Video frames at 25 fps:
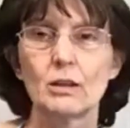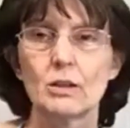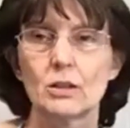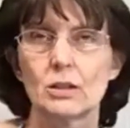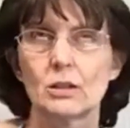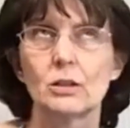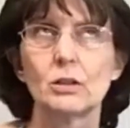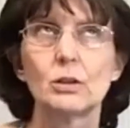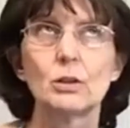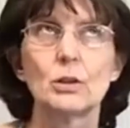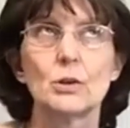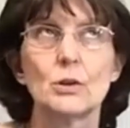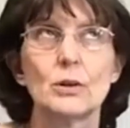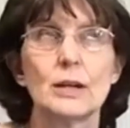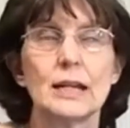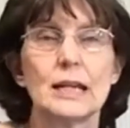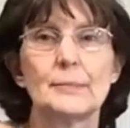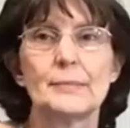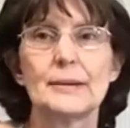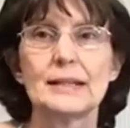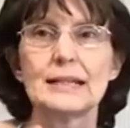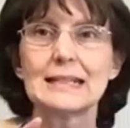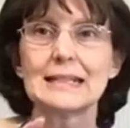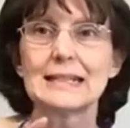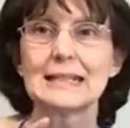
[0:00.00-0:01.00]
2
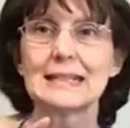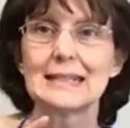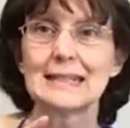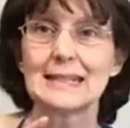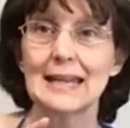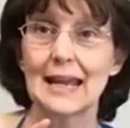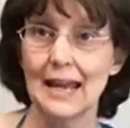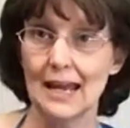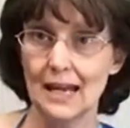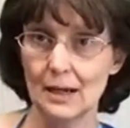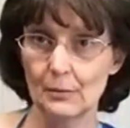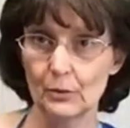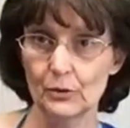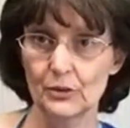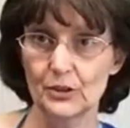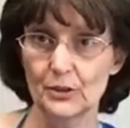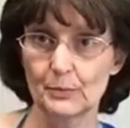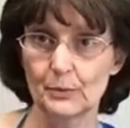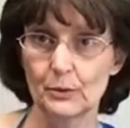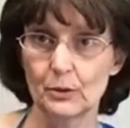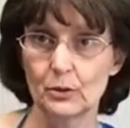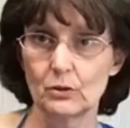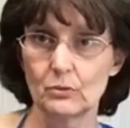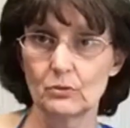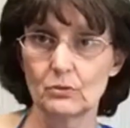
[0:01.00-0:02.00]
heaping
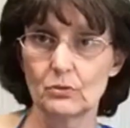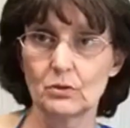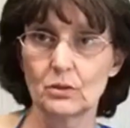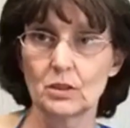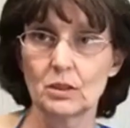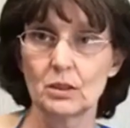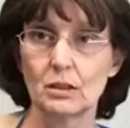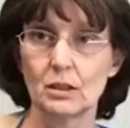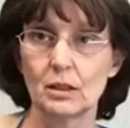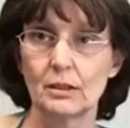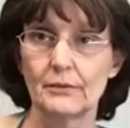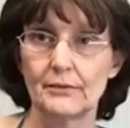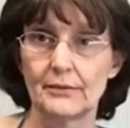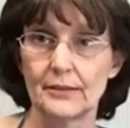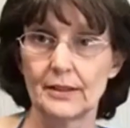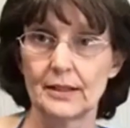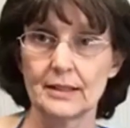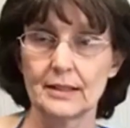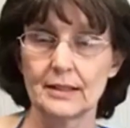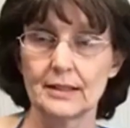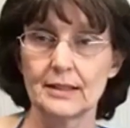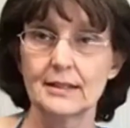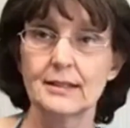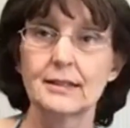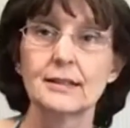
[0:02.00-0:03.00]
tablespoons of
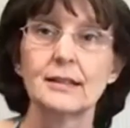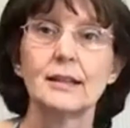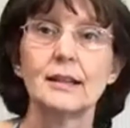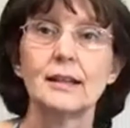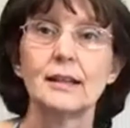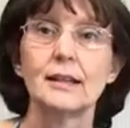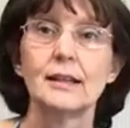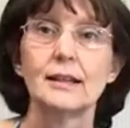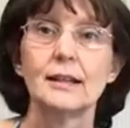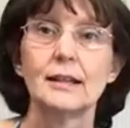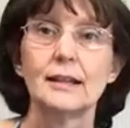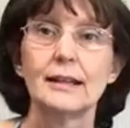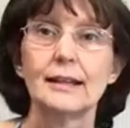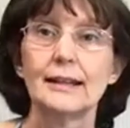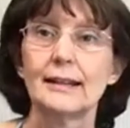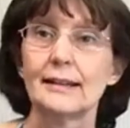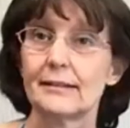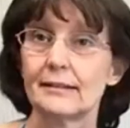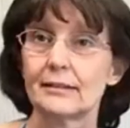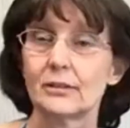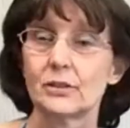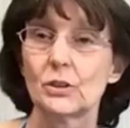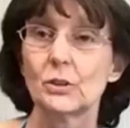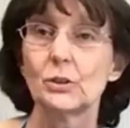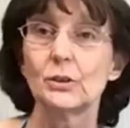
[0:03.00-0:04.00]
this
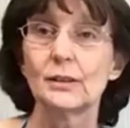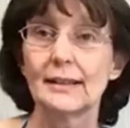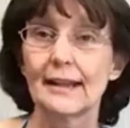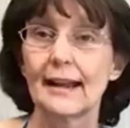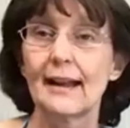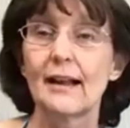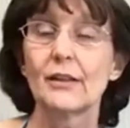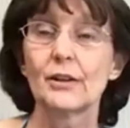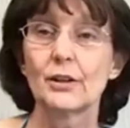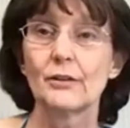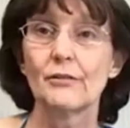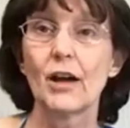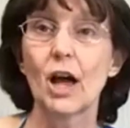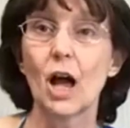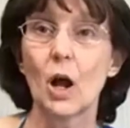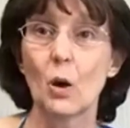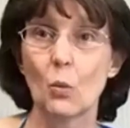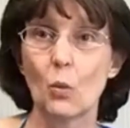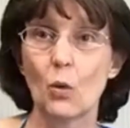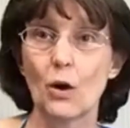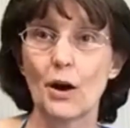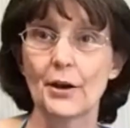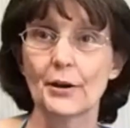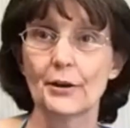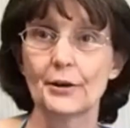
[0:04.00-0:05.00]
into a gallon of hot
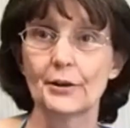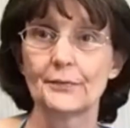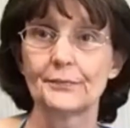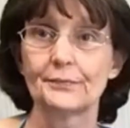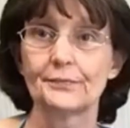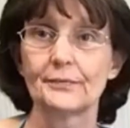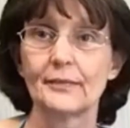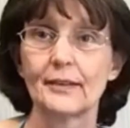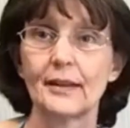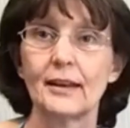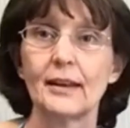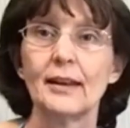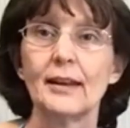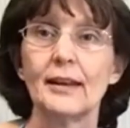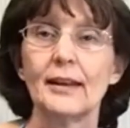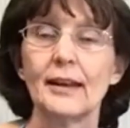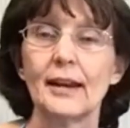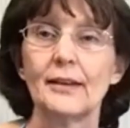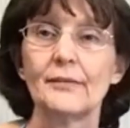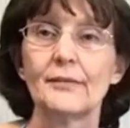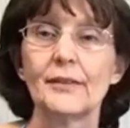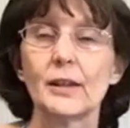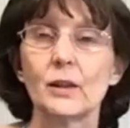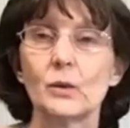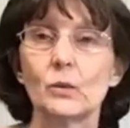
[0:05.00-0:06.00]
water.
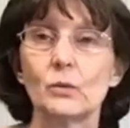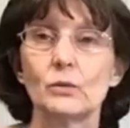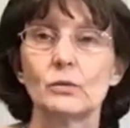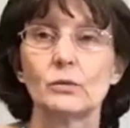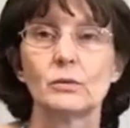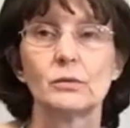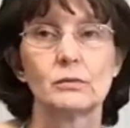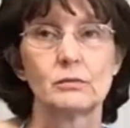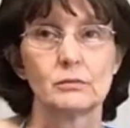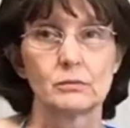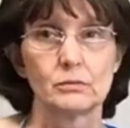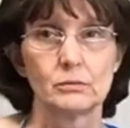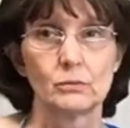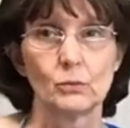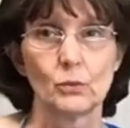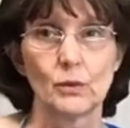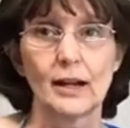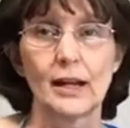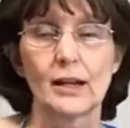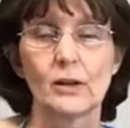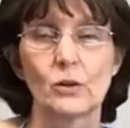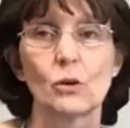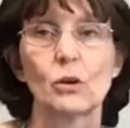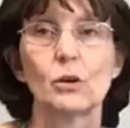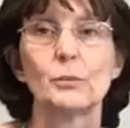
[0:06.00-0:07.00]
And then what
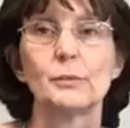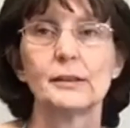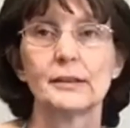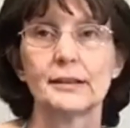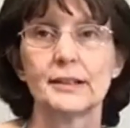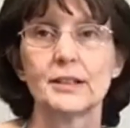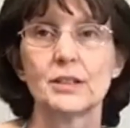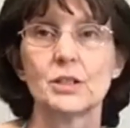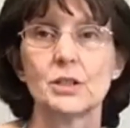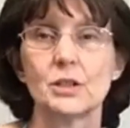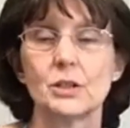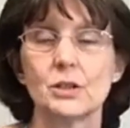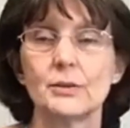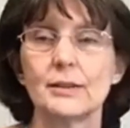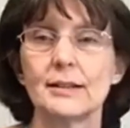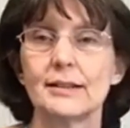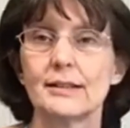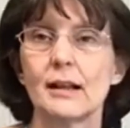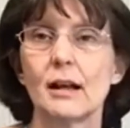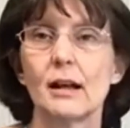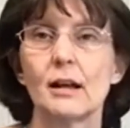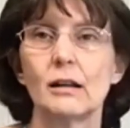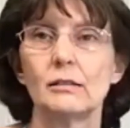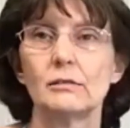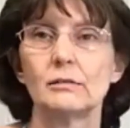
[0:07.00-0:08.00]
I normally do is
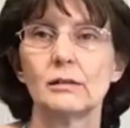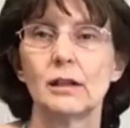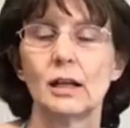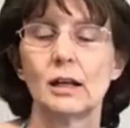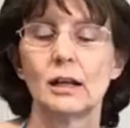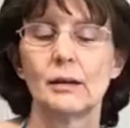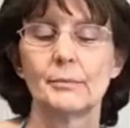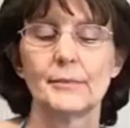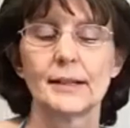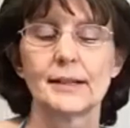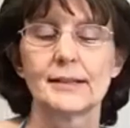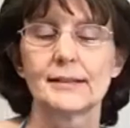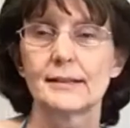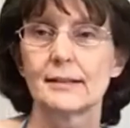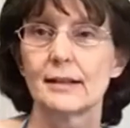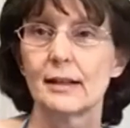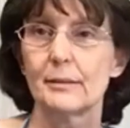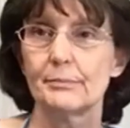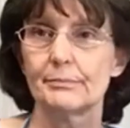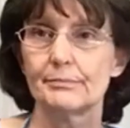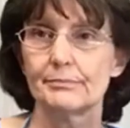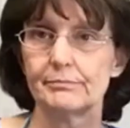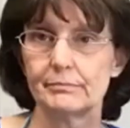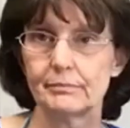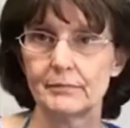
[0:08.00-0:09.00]
I'll mix it
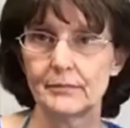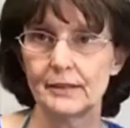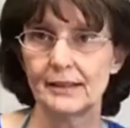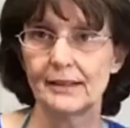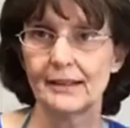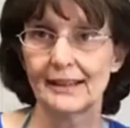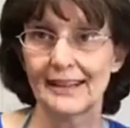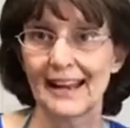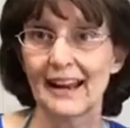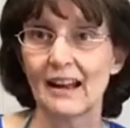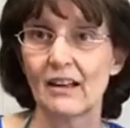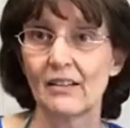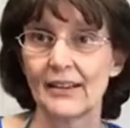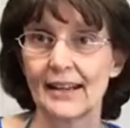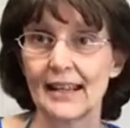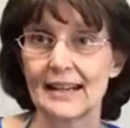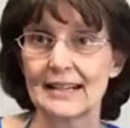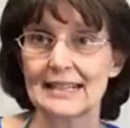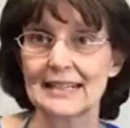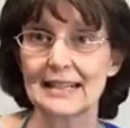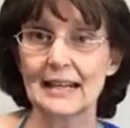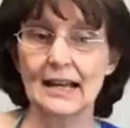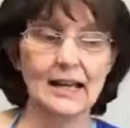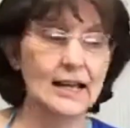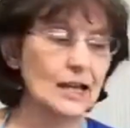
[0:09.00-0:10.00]
up a gallon at
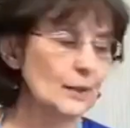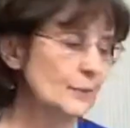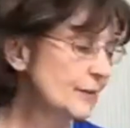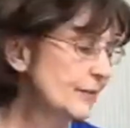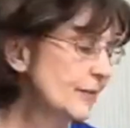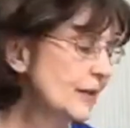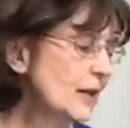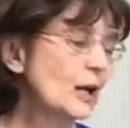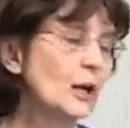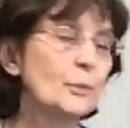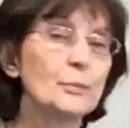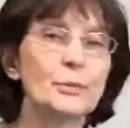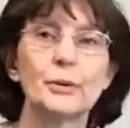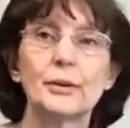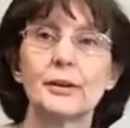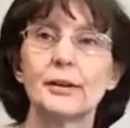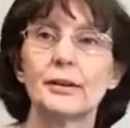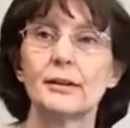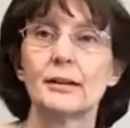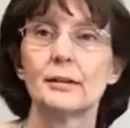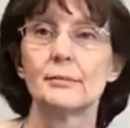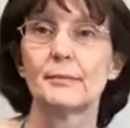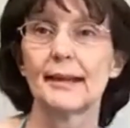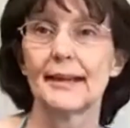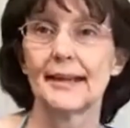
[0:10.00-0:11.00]
a time, and then I'll put
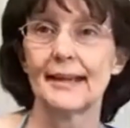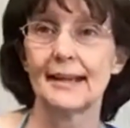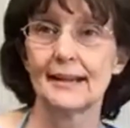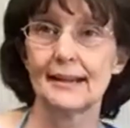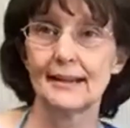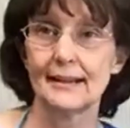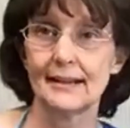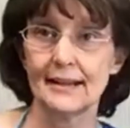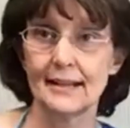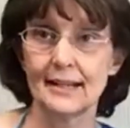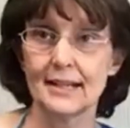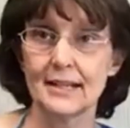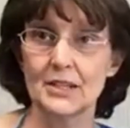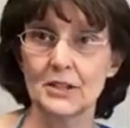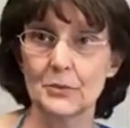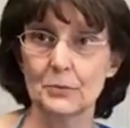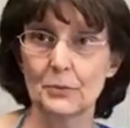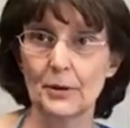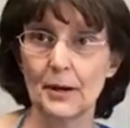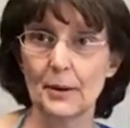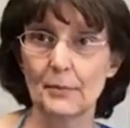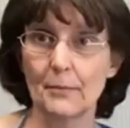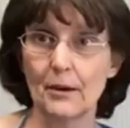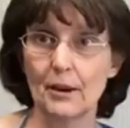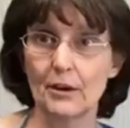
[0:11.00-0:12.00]
it in my handy dandy
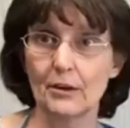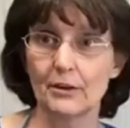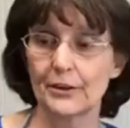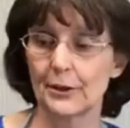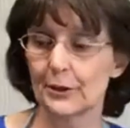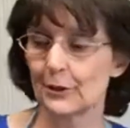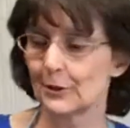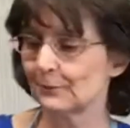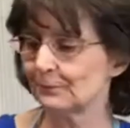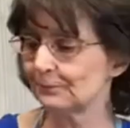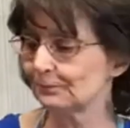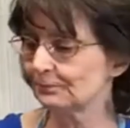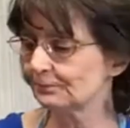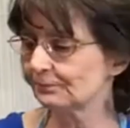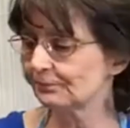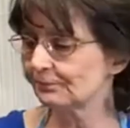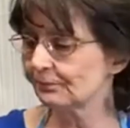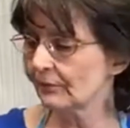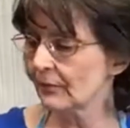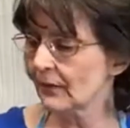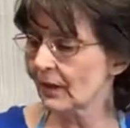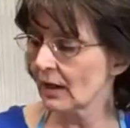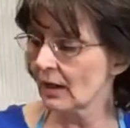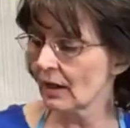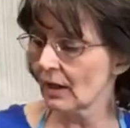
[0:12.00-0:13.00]
spray bottle here.
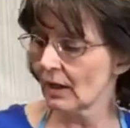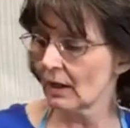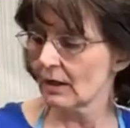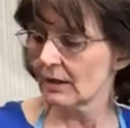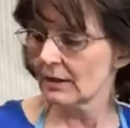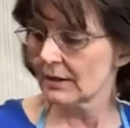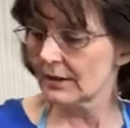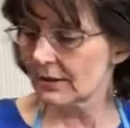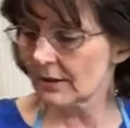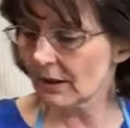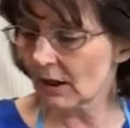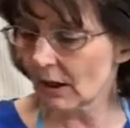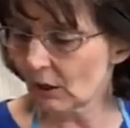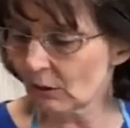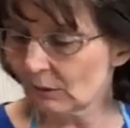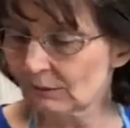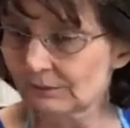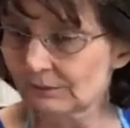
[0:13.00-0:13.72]
So,